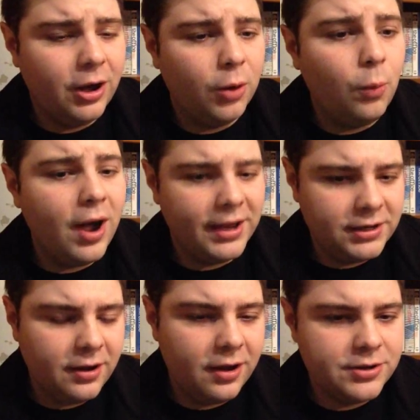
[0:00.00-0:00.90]
a
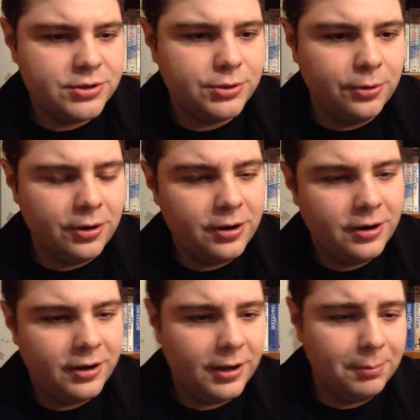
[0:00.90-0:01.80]
wine
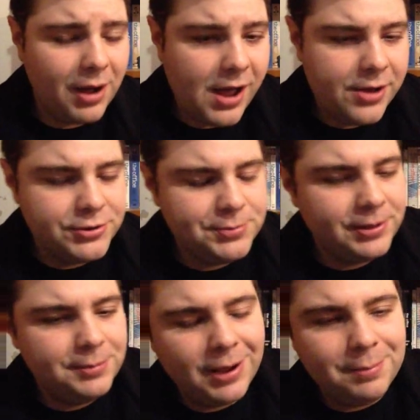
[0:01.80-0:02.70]
connoisseur, Miles,
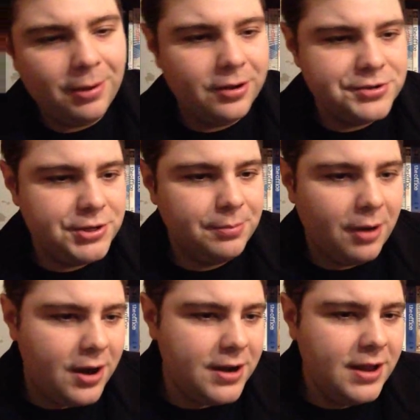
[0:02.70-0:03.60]
played by Paul
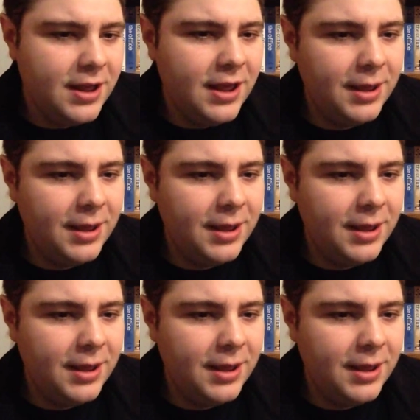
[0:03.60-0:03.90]
Giamatti,